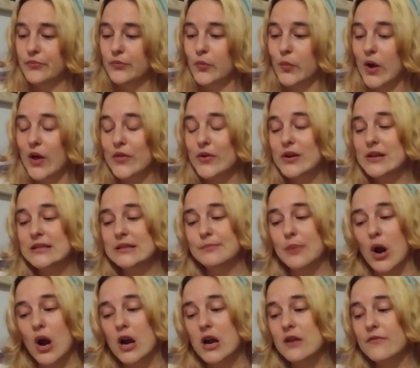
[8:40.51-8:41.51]
Whether it's
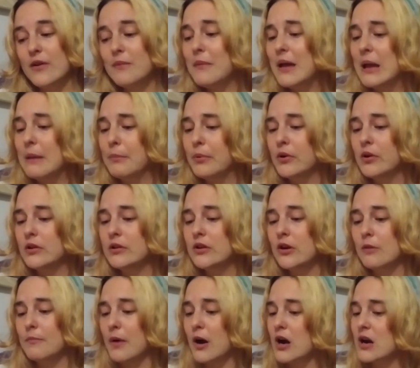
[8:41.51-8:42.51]
bark of a maple
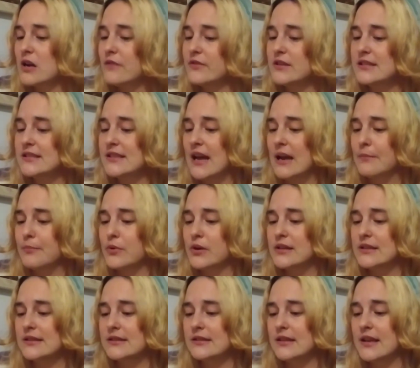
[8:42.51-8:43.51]
or bark of a
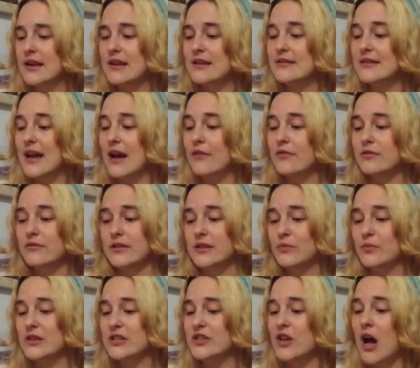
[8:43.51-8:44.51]
cypress, it undoubtedly
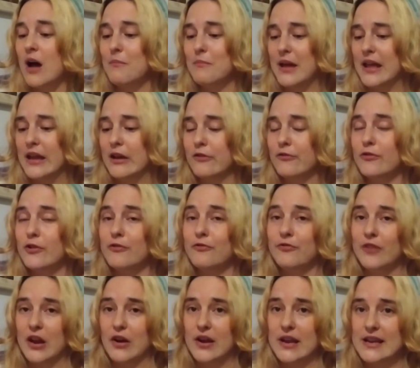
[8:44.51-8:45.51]
would not make for a
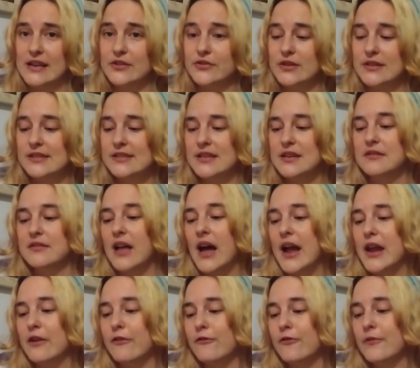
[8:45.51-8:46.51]
very interesting
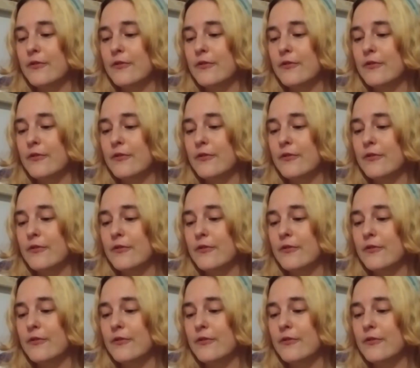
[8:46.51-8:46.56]
life.